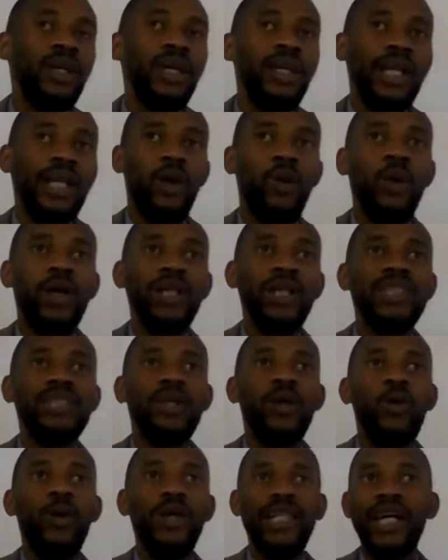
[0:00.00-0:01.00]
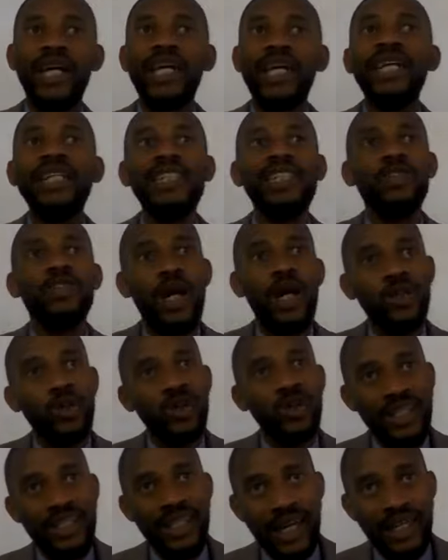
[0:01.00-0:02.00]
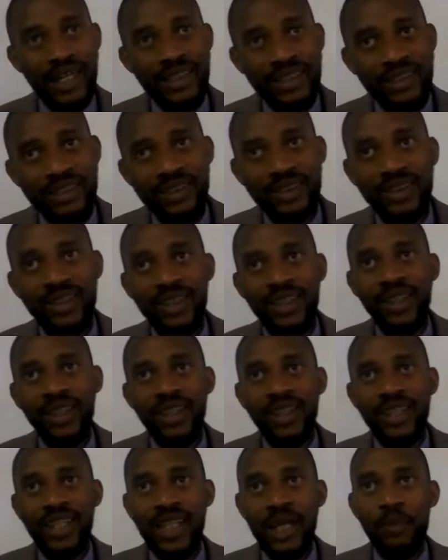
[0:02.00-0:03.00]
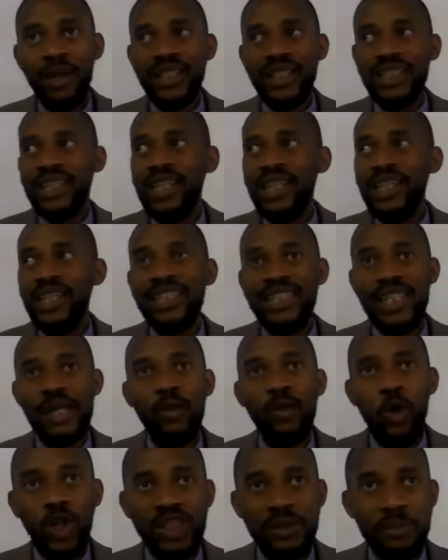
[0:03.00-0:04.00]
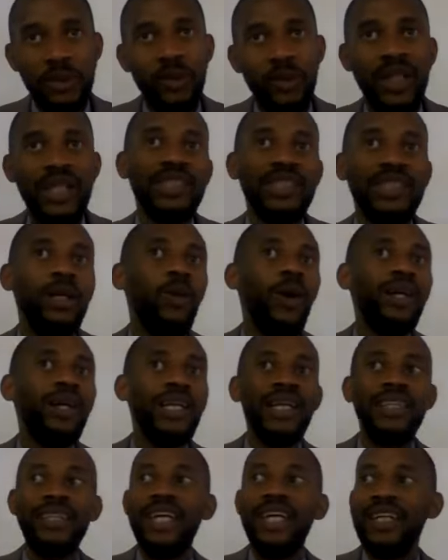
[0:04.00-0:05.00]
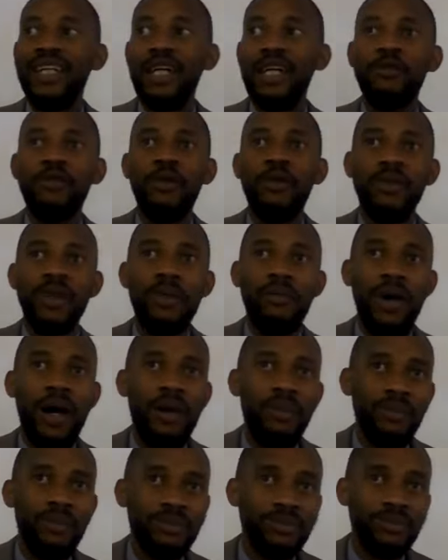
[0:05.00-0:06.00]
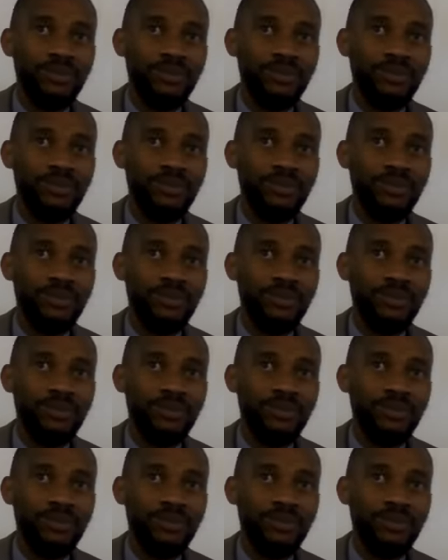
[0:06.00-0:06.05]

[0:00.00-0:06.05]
In other words, when the kids run to the dad, they must hear the same gospel as the one that they hear from the mom.